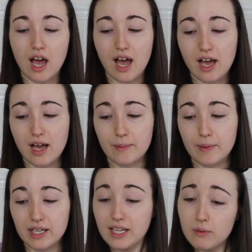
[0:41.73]
Um,
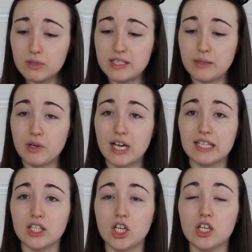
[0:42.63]
and yeah, we'll see what
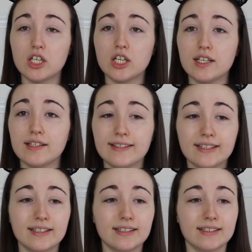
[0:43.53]
kind of look
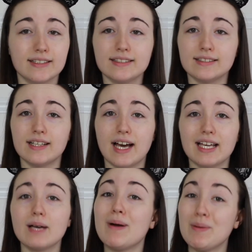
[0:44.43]
I
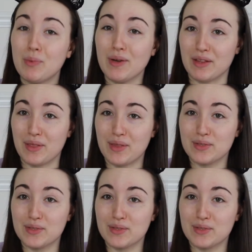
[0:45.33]
come up with.